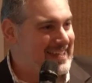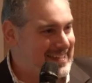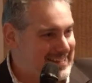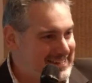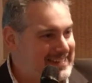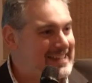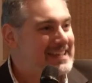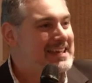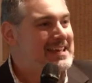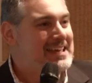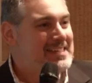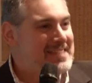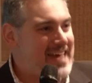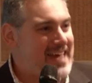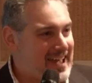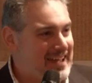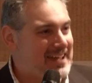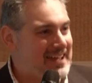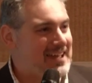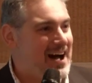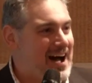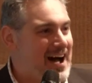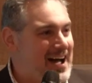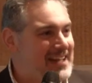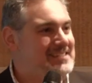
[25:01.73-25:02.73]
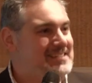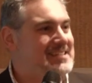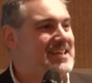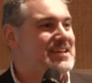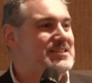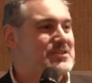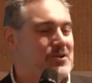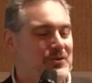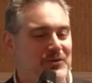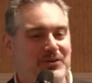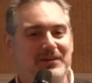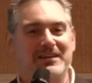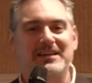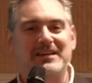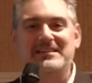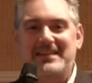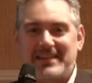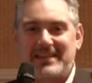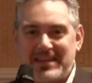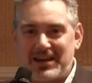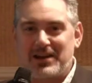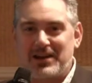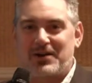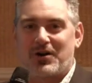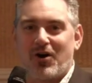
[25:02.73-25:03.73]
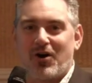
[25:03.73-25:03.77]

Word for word: in that content, and you're looking to get it